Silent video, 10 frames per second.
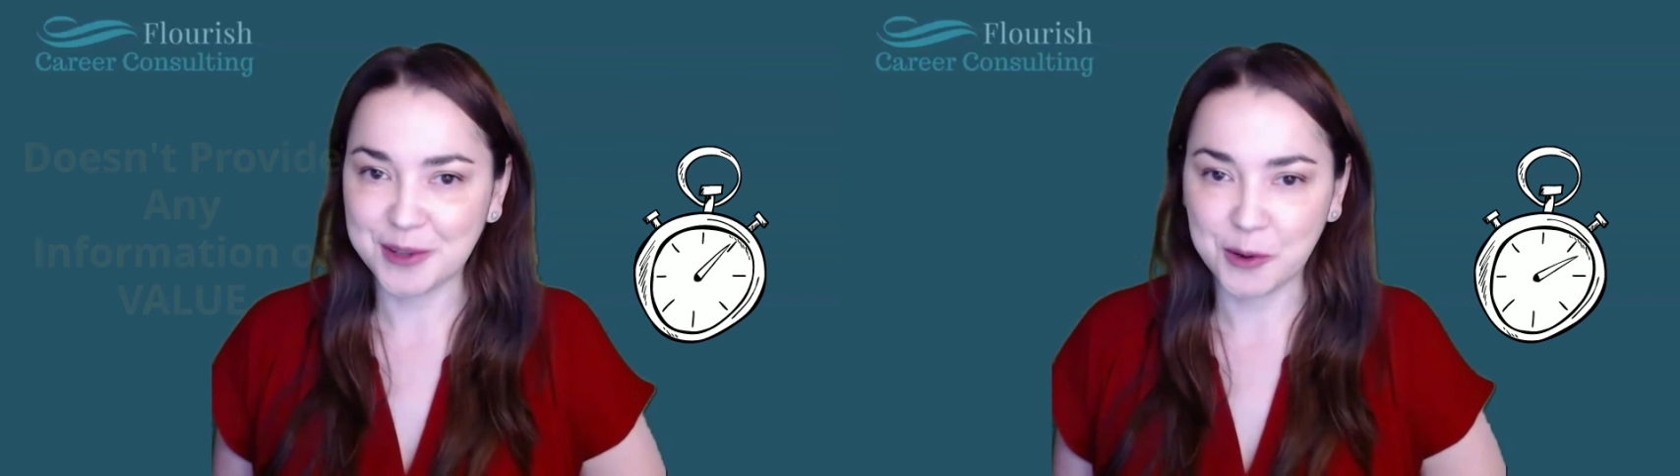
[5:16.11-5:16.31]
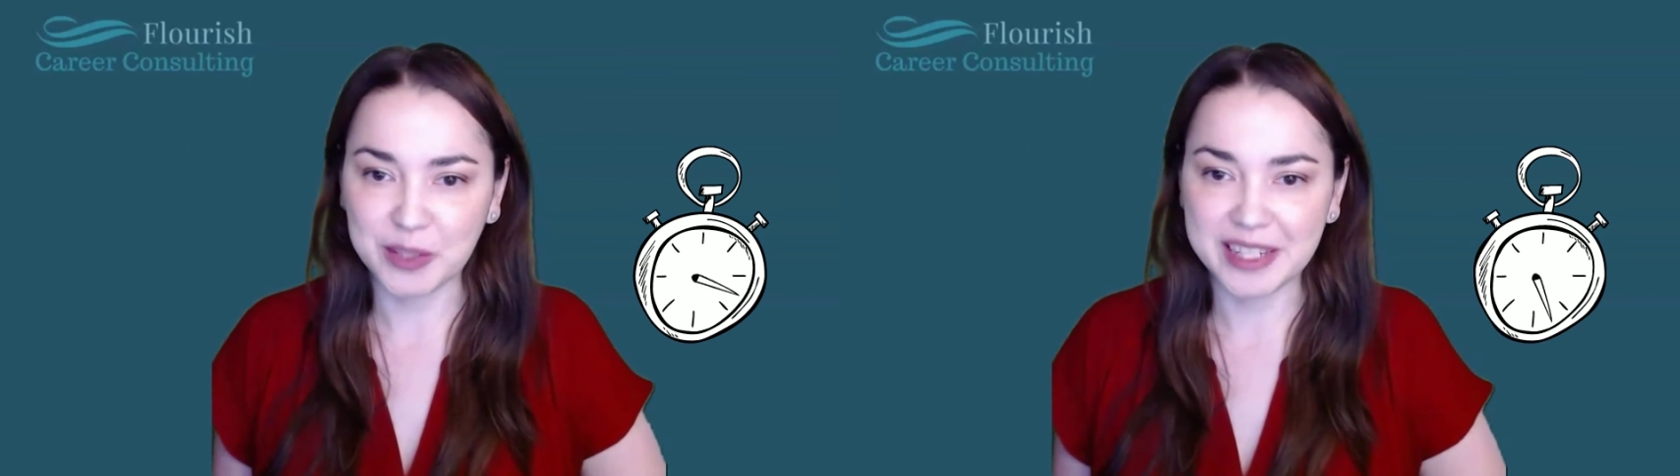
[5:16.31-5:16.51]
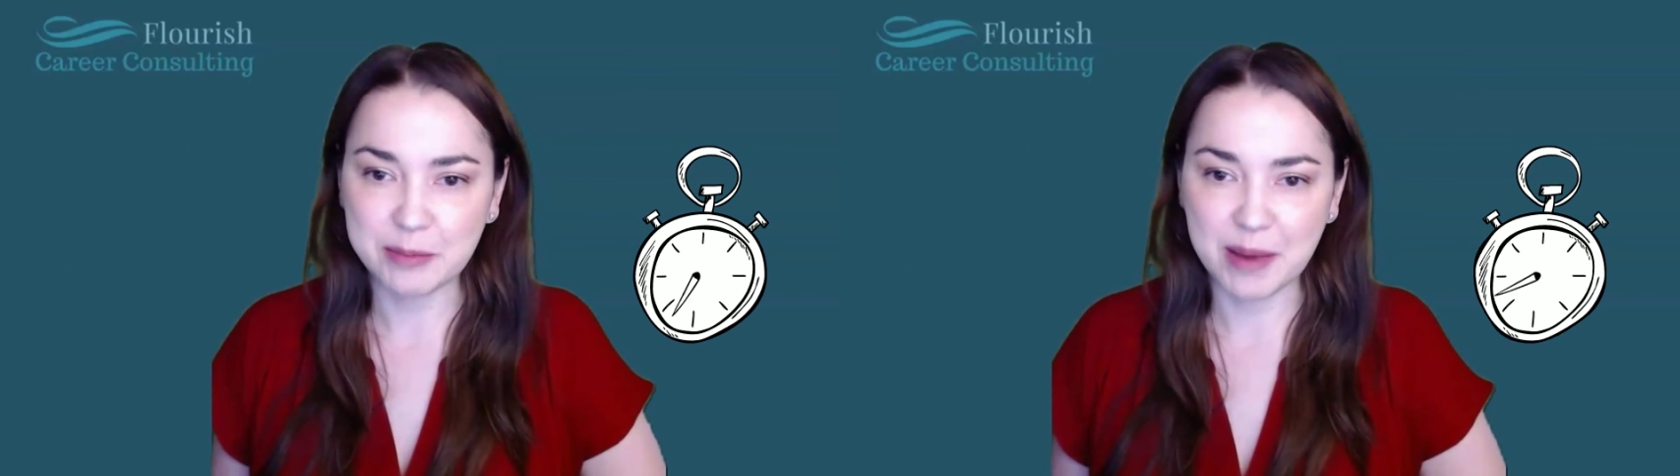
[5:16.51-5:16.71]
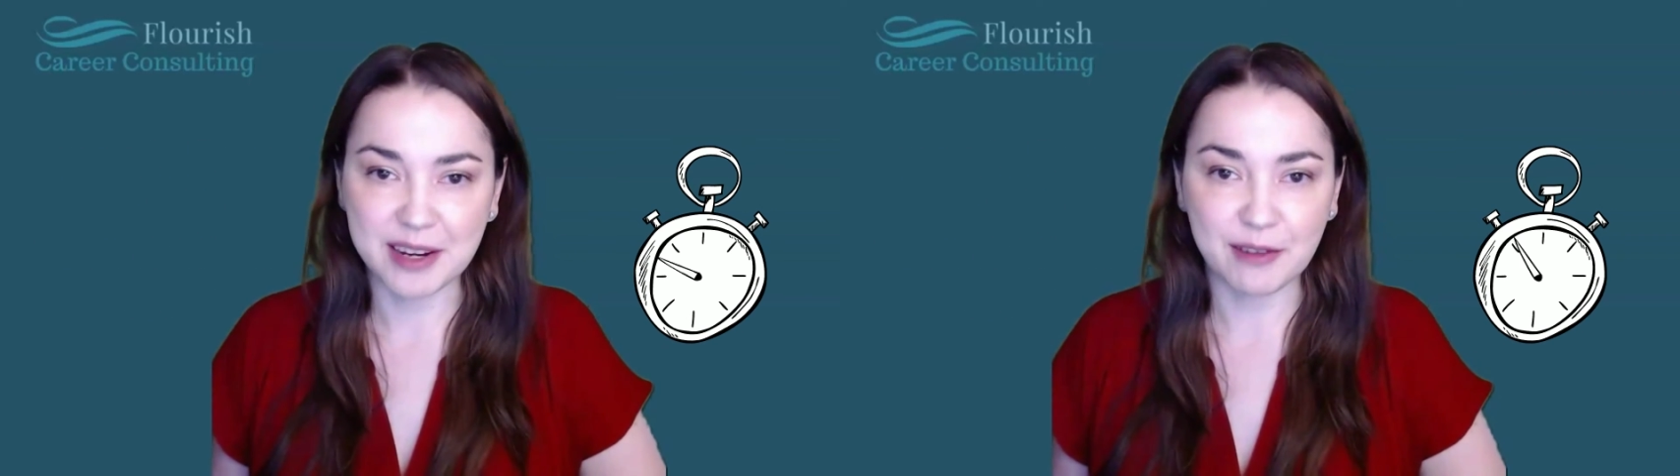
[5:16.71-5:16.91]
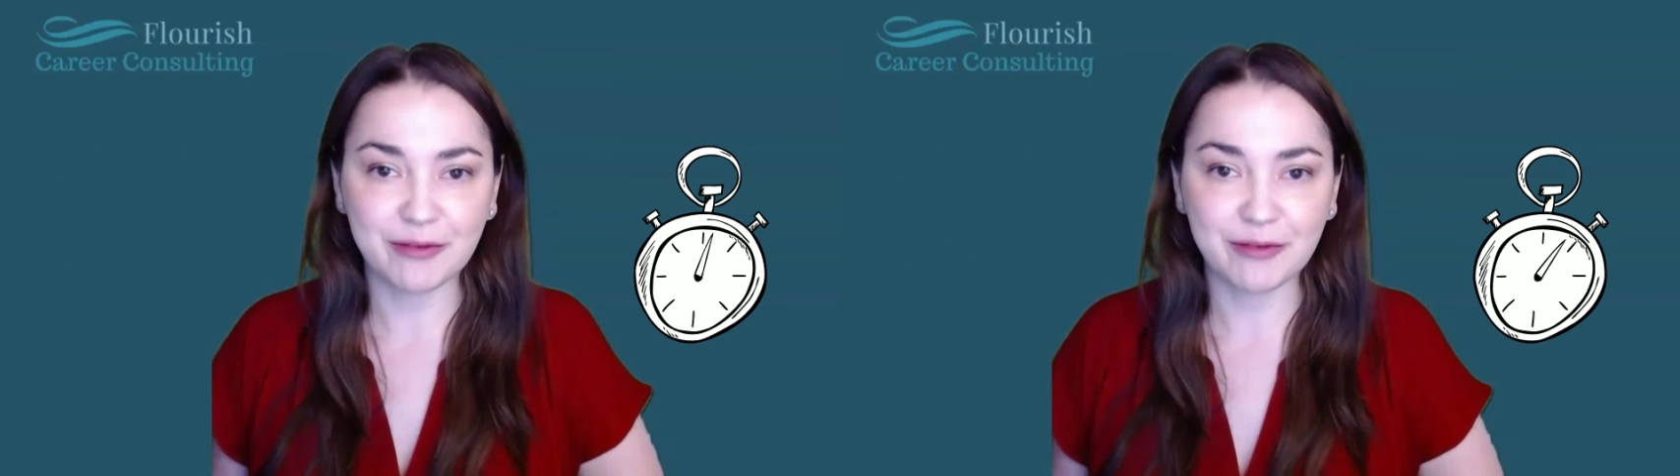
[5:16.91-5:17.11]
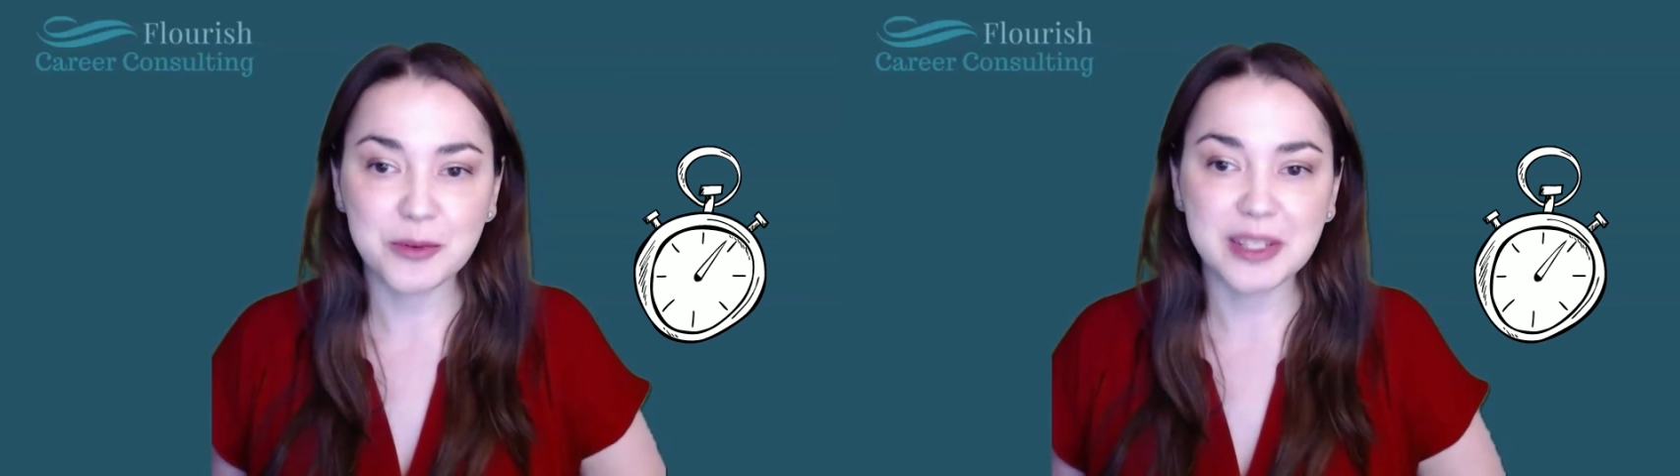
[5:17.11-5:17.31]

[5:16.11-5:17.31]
only spend a few